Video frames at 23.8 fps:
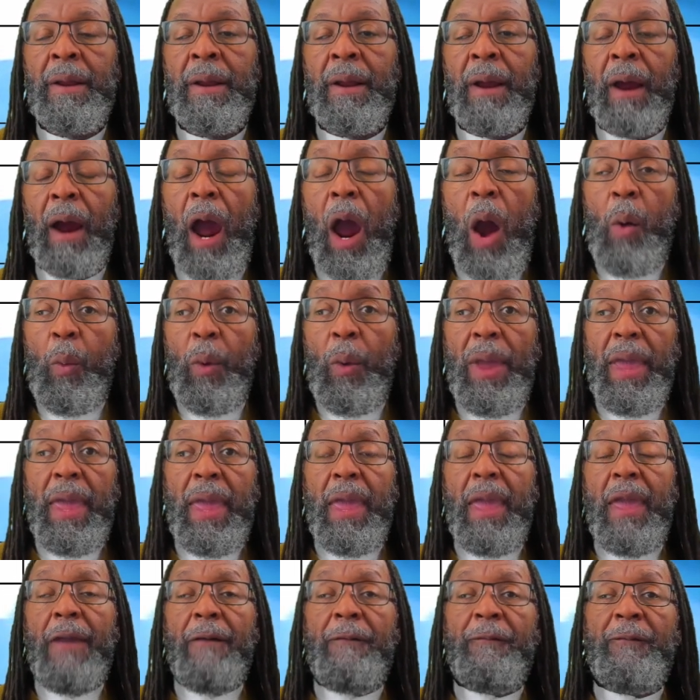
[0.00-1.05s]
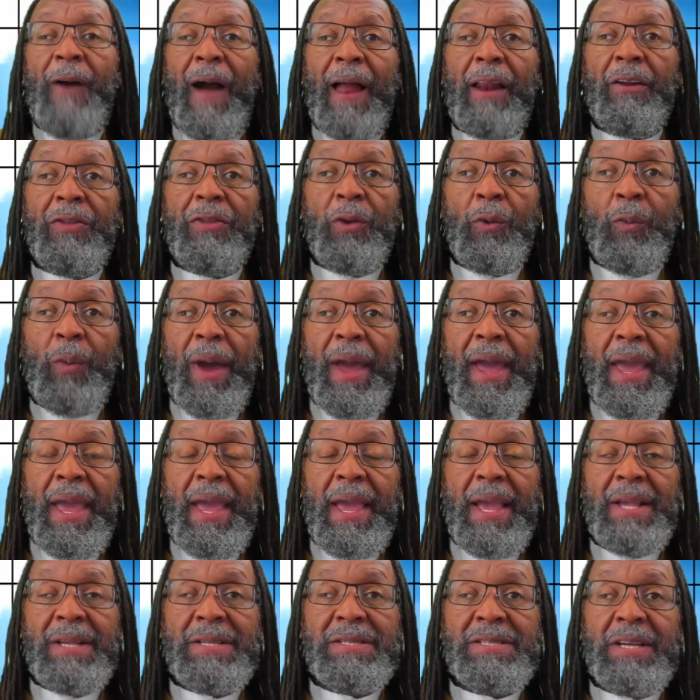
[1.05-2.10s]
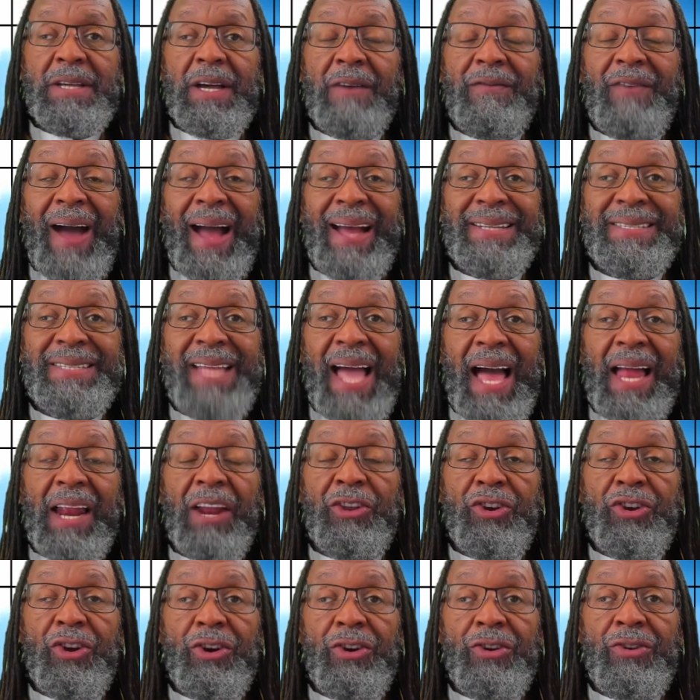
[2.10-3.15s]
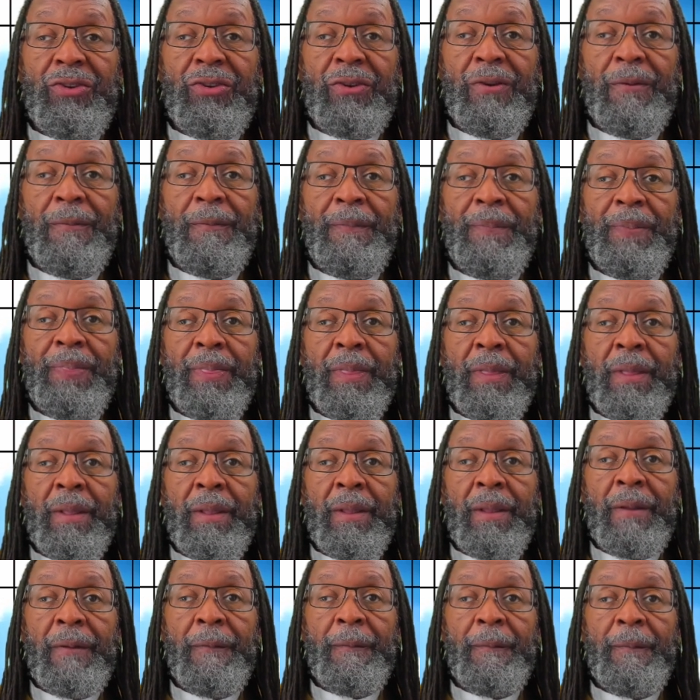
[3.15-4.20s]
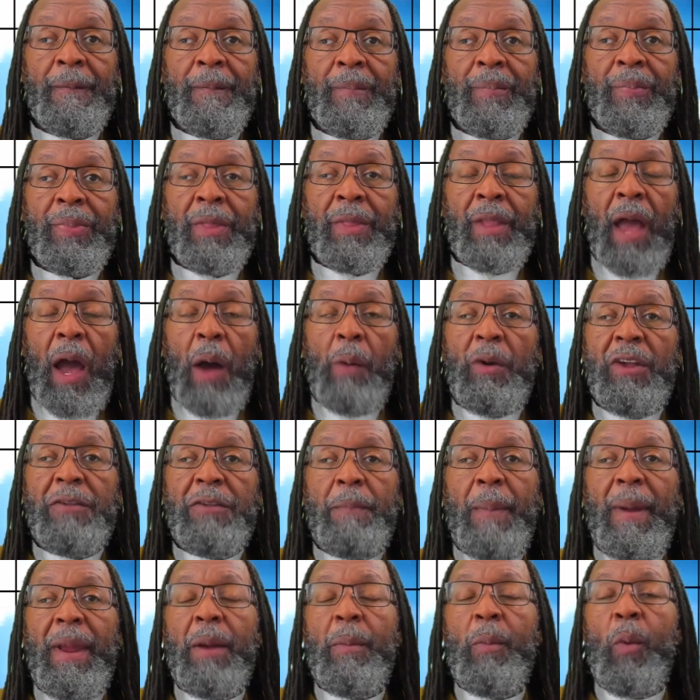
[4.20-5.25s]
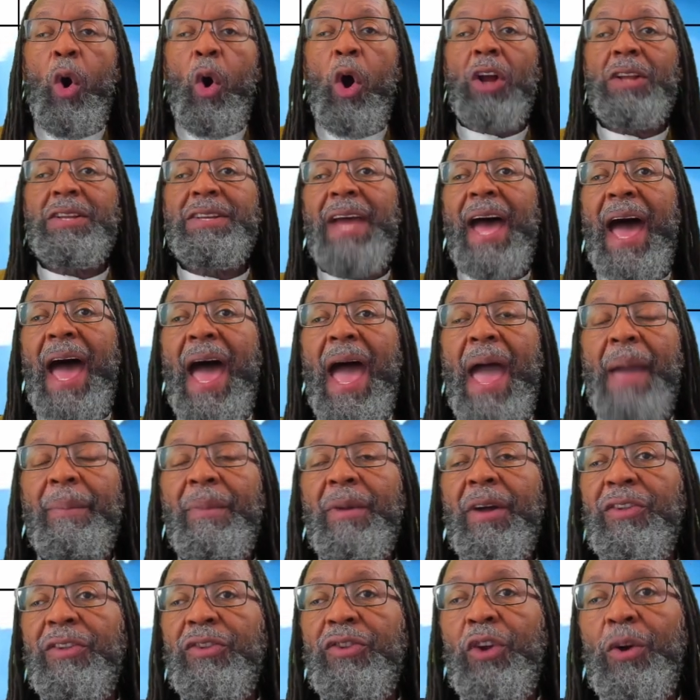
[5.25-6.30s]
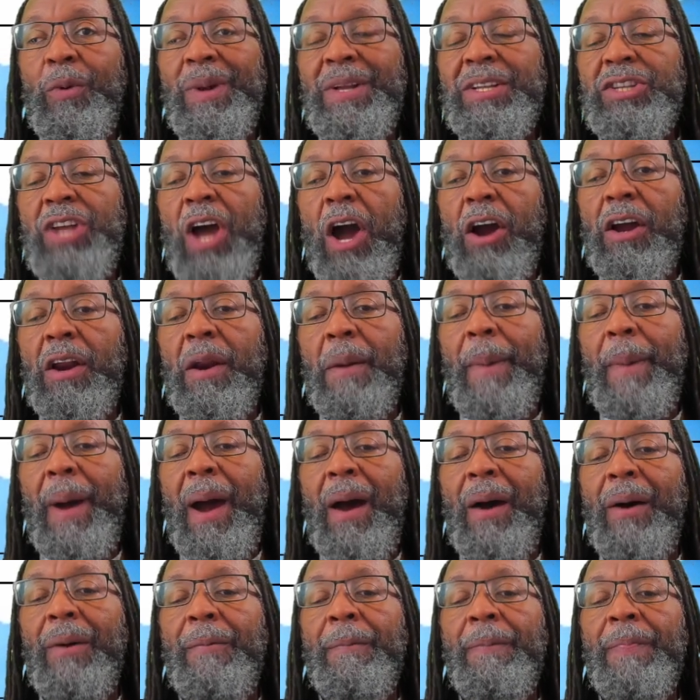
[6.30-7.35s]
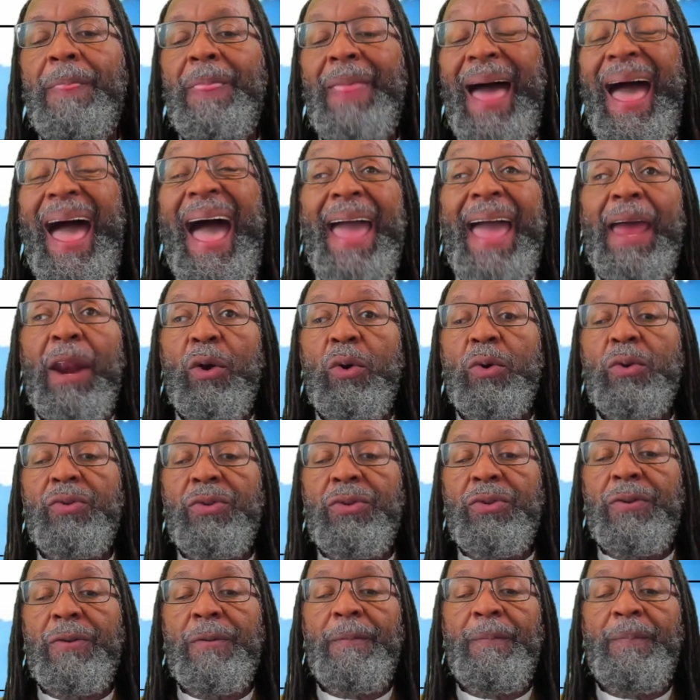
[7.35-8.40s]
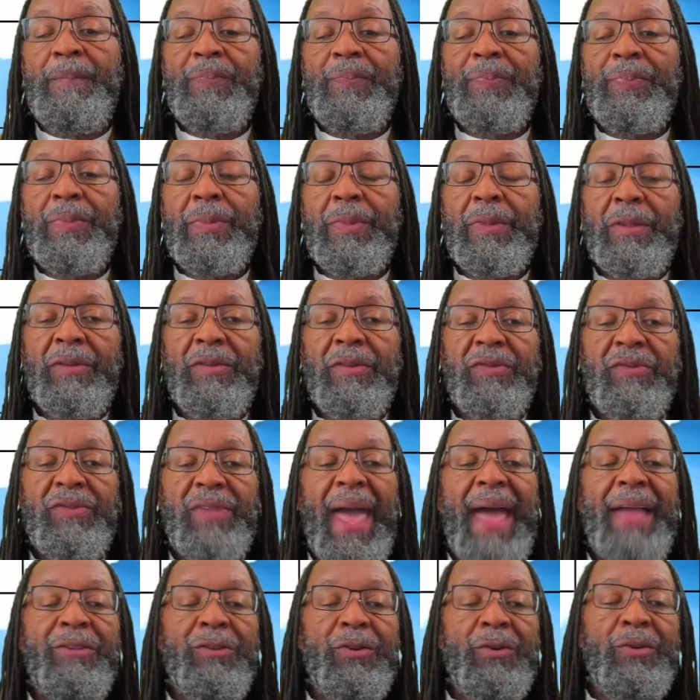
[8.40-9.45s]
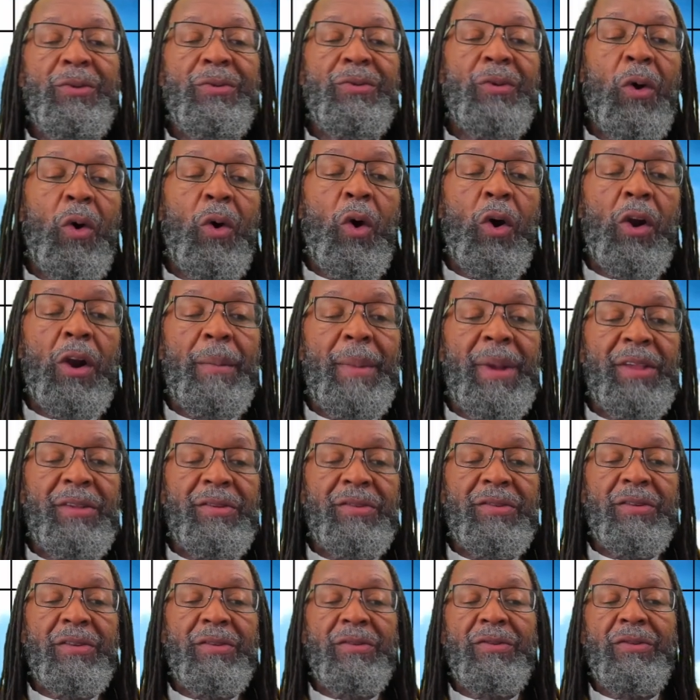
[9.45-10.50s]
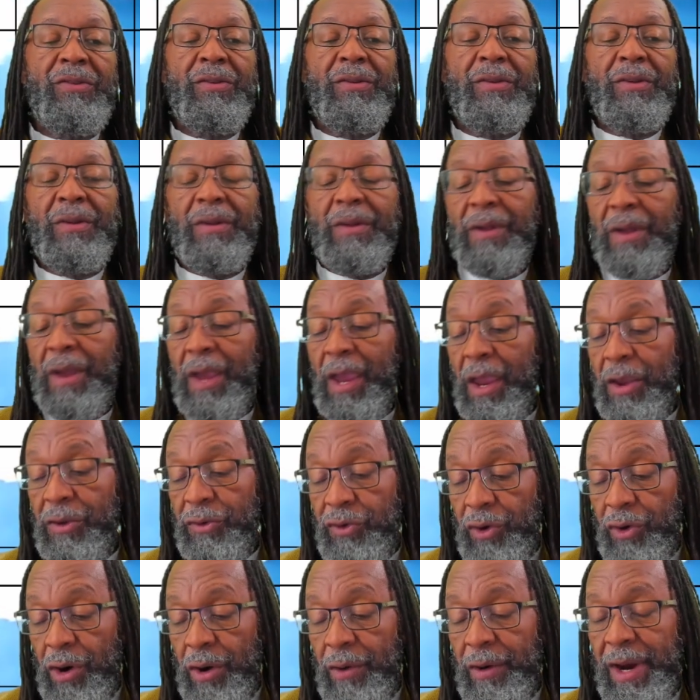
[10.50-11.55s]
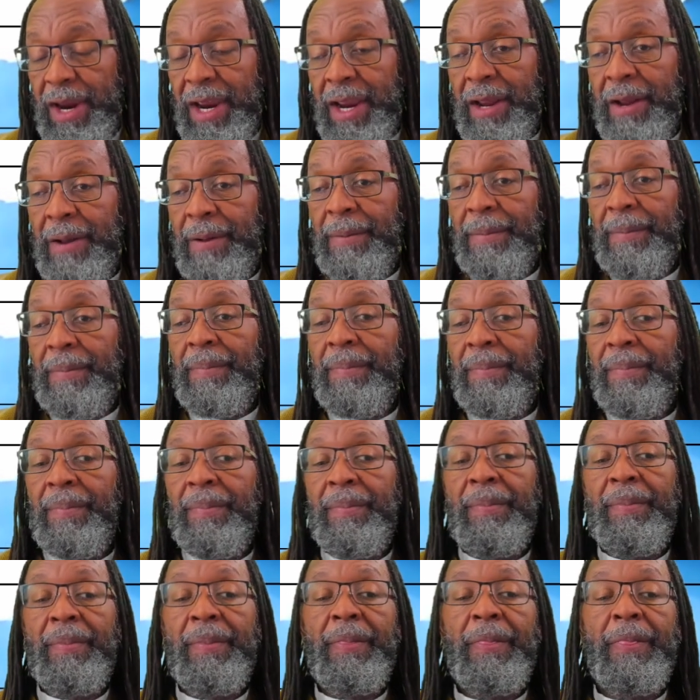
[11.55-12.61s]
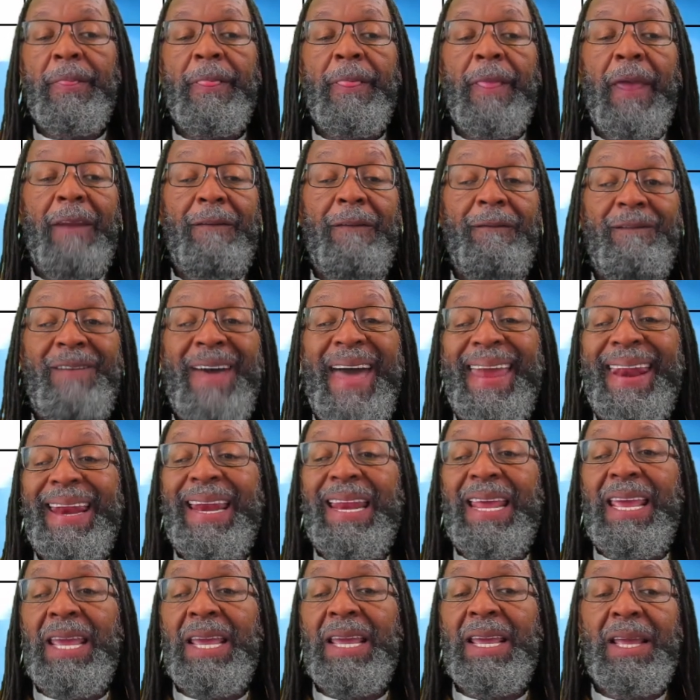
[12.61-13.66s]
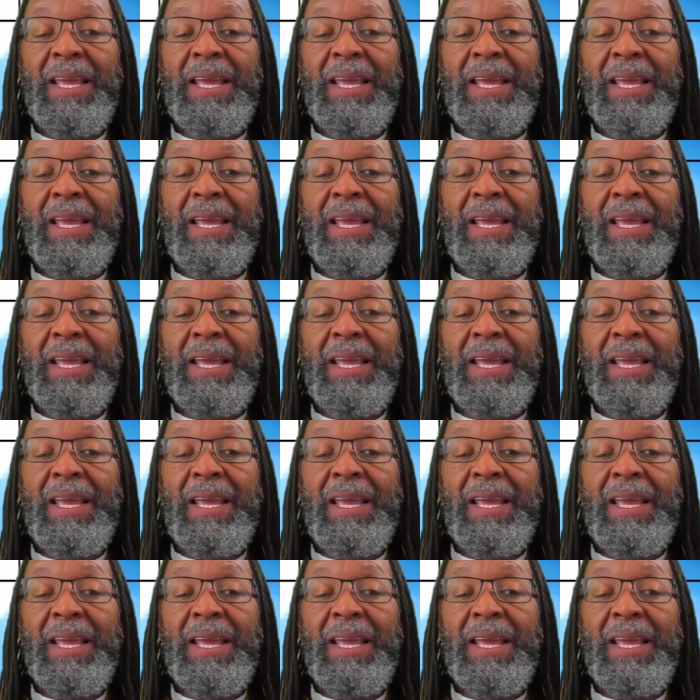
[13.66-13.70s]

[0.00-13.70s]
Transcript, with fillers: Are we following the ways of idolaters? Are we spending more time consuming, talking about idols, statues, ornaments, and jewelry, and vanity?